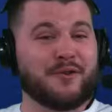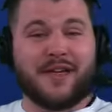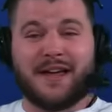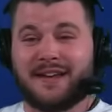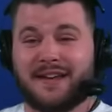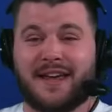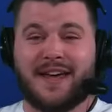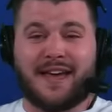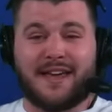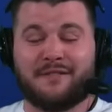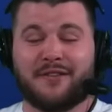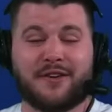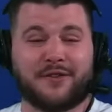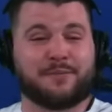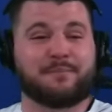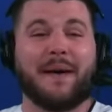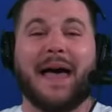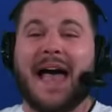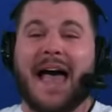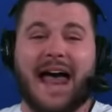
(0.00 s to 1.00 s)
that if he's
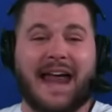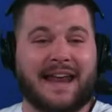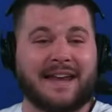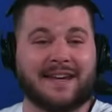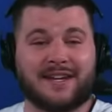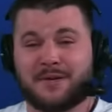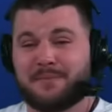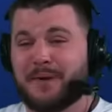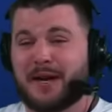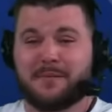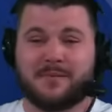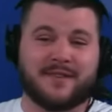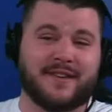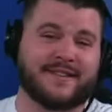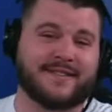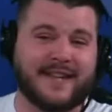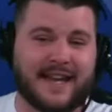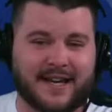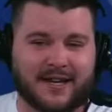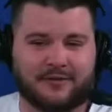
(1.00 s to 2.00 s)
bad and you pick him in the
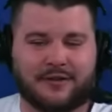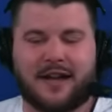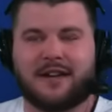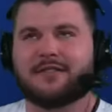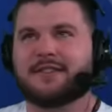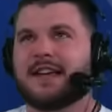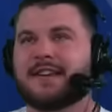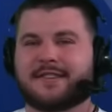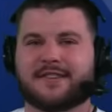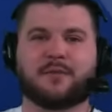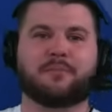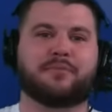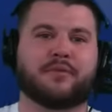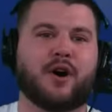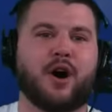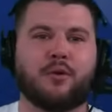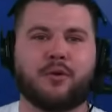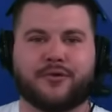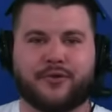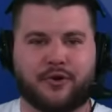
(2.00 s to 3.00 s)
second round, yes, the
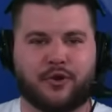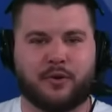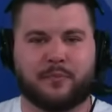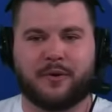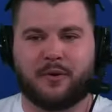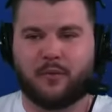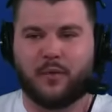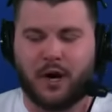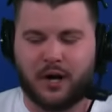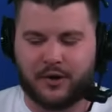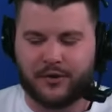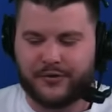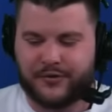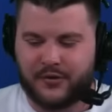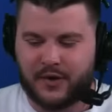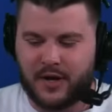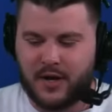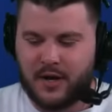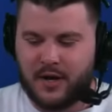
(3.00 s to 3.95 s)
blow is a little bit worse.